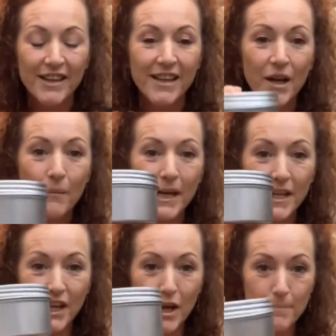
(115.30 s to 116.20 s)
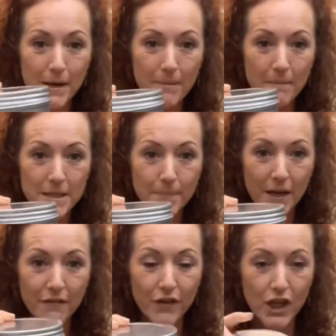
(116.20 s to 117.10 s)
we're going to go Big Mumas Butta
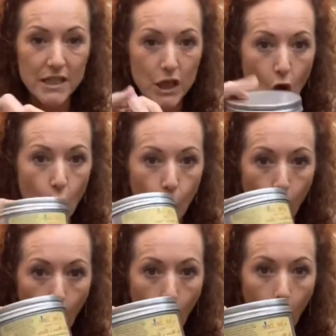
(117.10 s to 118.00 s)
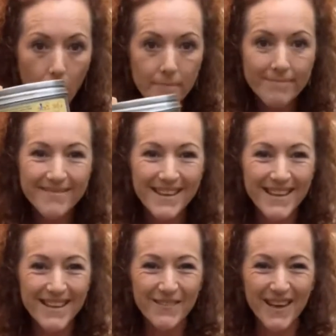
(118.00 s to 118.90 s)
first, and
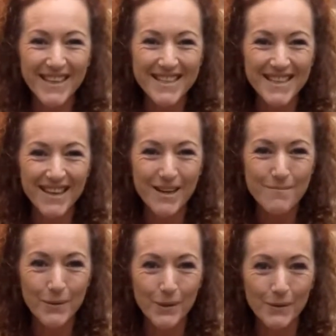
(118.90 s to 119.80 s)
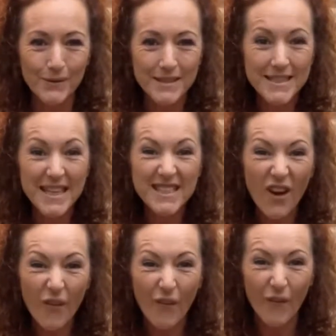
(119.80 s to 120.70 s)
then we're going to use our hemp oil. Does that sound
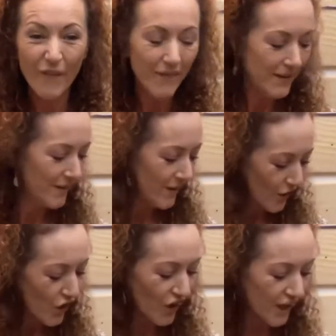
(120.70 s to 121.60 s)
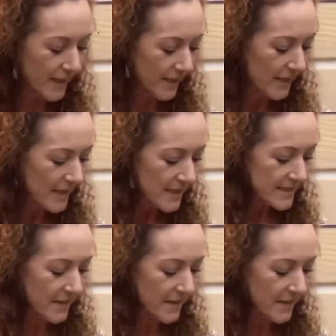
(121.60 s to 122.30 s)
cool? Alrighty. So the